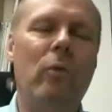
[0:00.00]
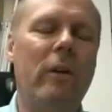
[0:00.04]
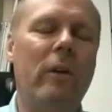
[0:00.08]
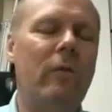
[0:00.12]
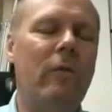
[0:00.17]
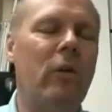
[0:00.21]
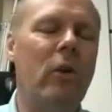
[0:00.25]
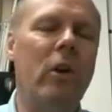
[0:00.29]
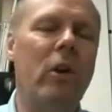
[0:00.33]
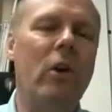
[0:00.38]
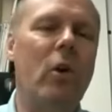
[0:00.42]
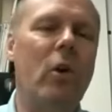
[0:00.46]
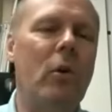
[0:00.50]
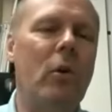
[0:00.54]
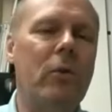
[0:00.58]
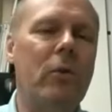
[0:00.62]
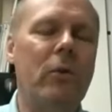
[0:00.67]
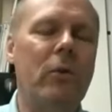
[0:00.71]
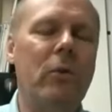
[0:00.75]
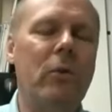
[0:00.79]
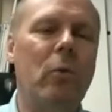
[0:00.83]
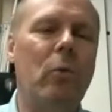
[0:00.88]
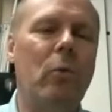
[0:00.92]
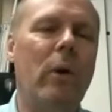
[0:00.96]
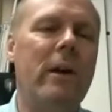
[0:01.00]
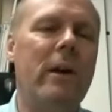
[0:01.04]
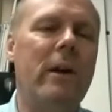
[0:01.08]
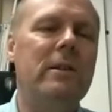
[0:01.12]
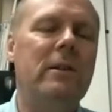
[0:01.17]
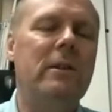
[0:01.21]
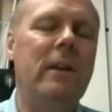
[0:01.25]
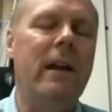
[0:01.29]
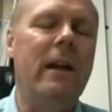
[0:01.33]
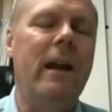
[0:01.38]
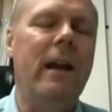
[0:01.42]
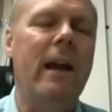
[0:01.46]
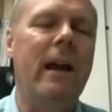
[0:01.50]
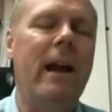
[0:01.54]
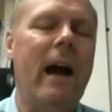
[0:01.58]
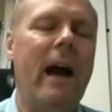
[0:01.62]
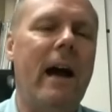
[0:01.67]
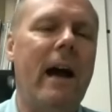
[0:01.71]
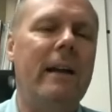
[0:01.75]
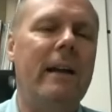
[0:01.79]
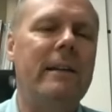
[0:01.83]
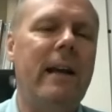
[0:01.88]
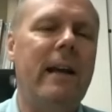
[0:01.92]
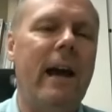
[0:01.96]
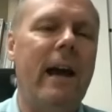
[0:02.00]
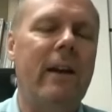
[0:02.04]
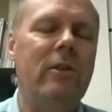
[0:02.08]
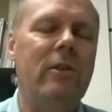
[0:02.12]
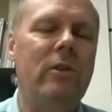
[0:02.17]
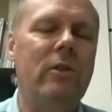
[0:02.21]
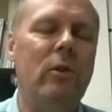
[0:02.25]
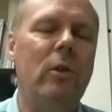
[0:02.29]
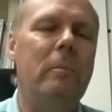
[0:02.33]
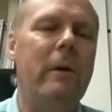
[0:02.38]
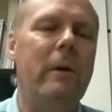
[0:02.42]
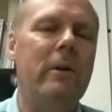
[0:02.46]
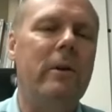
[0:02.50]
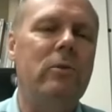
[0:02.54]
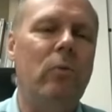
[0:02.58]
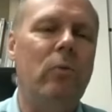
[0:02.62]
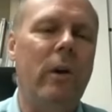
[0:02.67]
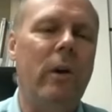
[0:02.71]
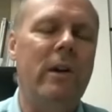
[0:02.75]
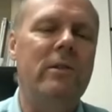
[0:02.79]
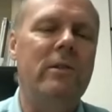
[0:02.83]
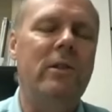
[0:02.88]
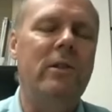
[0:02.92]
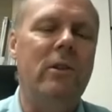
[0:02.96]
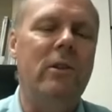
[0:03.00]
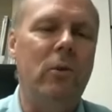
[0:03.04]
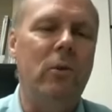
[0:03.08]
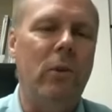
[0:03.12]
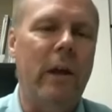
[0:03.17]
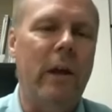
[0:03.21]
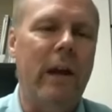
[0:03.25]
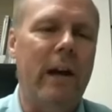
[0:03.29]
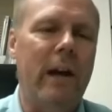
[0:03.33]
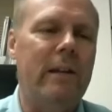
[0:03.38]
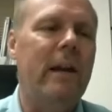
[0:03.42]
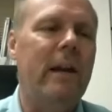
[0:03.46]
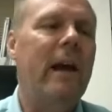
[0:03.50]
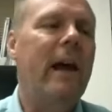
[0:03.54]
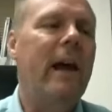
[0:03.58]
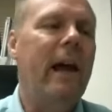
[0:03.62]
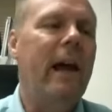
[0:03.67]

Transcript: if you can go through the ways that they can contact you, the best ways to do that,